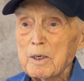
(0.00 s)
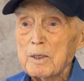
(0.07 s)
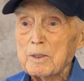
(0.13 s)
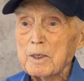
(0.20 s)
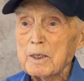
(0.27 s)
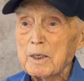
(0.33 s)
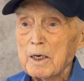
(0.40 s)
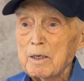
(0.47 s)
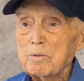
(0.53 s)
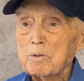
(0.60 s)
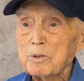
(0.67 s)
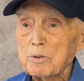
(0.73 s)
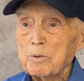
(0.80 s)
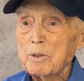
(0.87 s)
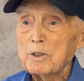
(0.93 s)
I think I
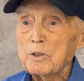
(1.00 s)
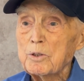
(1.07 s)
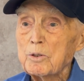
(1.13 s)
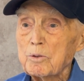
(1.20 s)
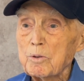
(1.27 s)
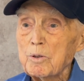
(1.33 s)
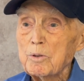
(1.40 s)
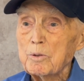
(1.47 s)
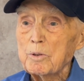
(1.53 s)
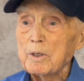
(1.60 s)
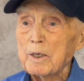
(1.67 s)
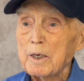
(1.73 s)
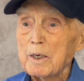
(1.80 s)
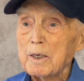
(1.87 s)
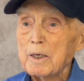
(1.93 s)
was the original crew.